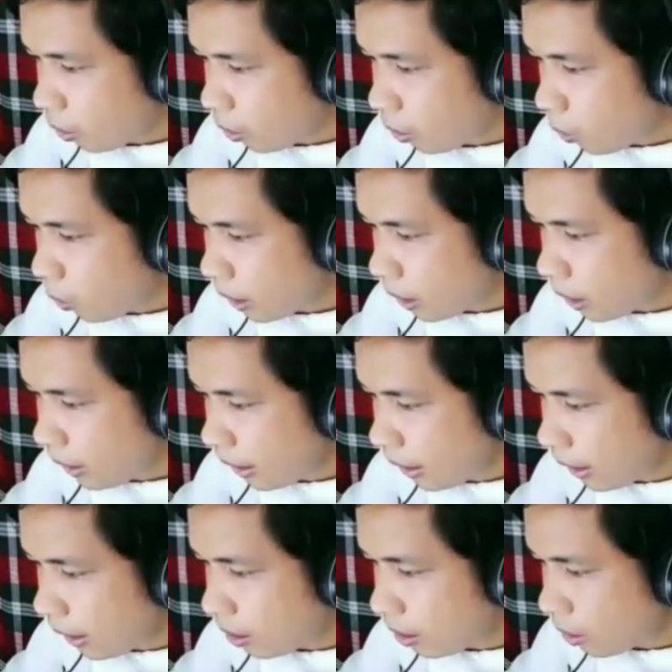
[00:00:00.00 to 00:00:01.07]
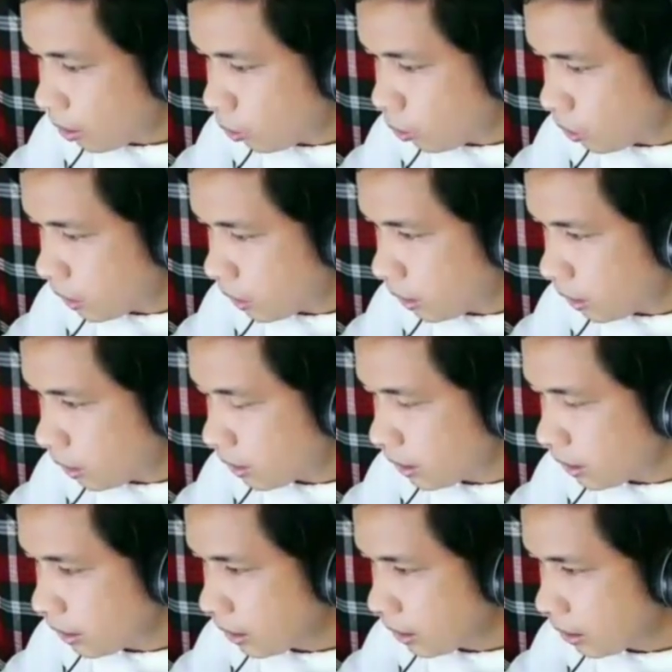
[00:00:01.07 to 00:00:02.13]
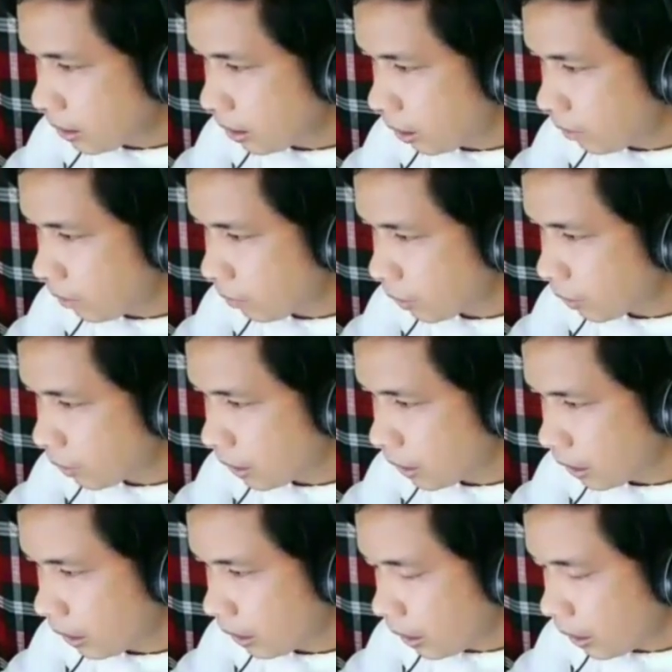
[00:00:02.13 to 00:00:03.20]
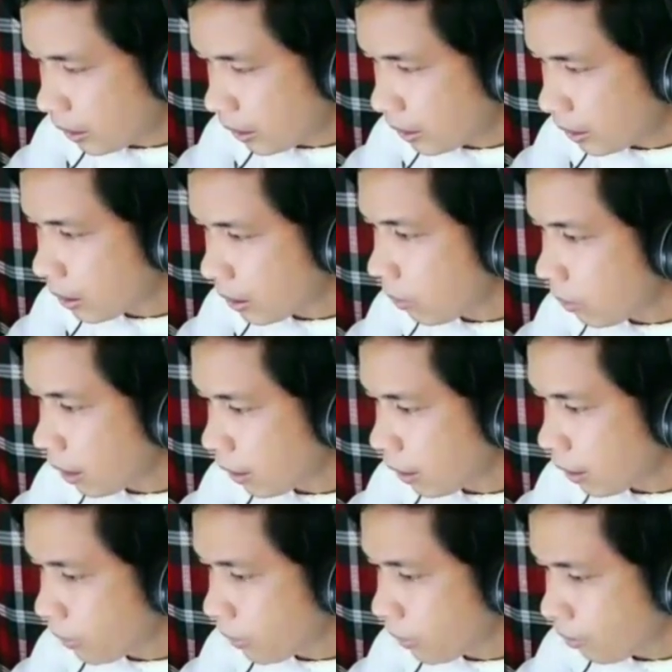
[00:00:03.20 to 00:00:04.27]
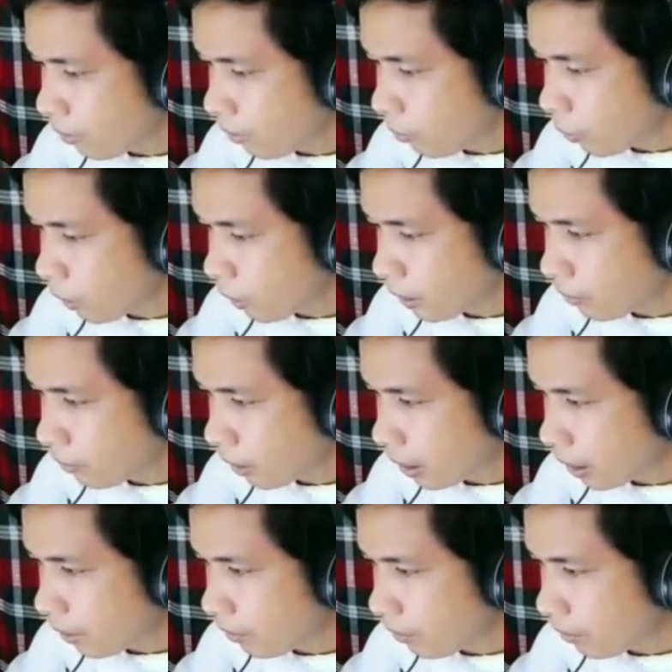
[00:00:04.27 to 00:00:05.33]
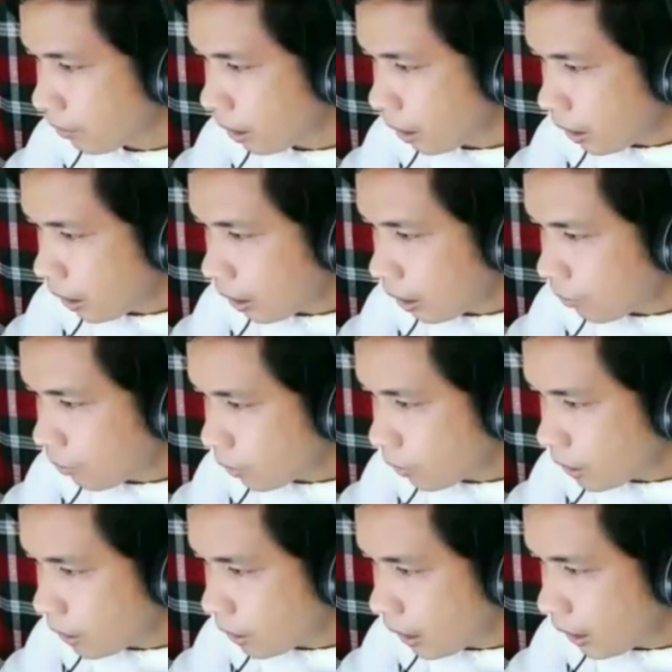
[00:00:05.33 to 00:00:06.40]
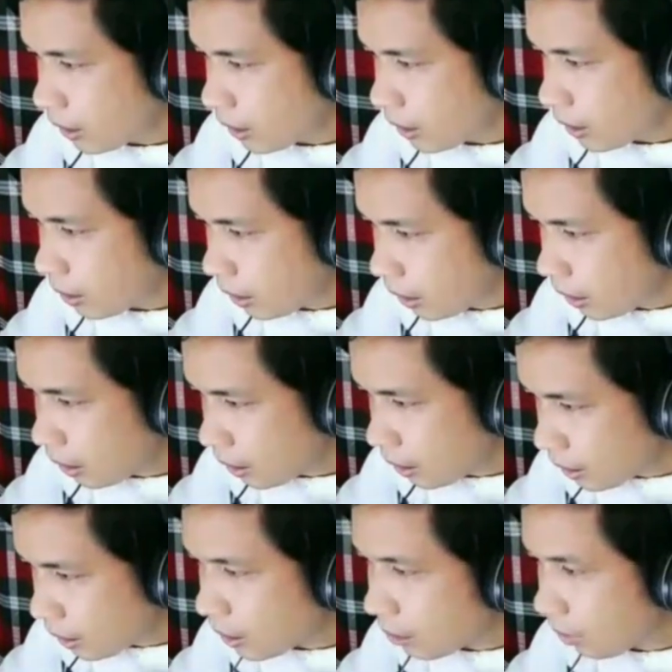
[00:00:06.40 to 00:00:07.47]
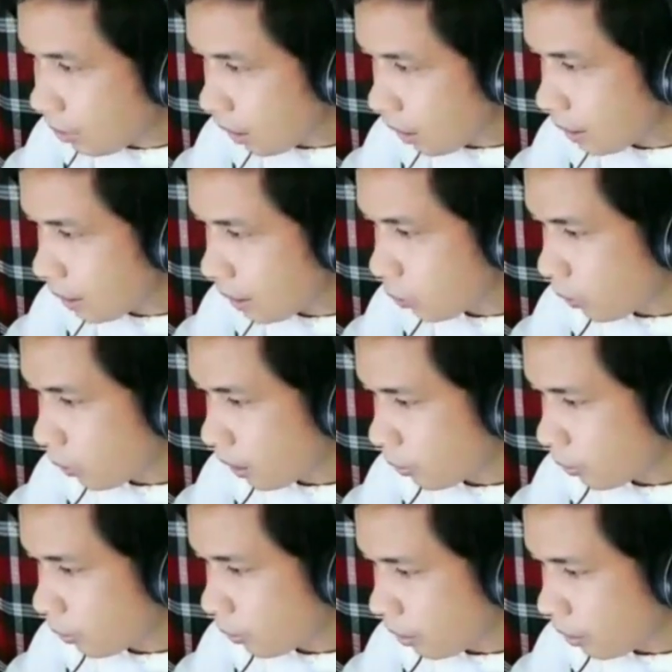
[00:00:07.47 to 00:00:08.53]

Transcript: 1826. And for the d sub I, we have 45. And for the d sub I squared, we have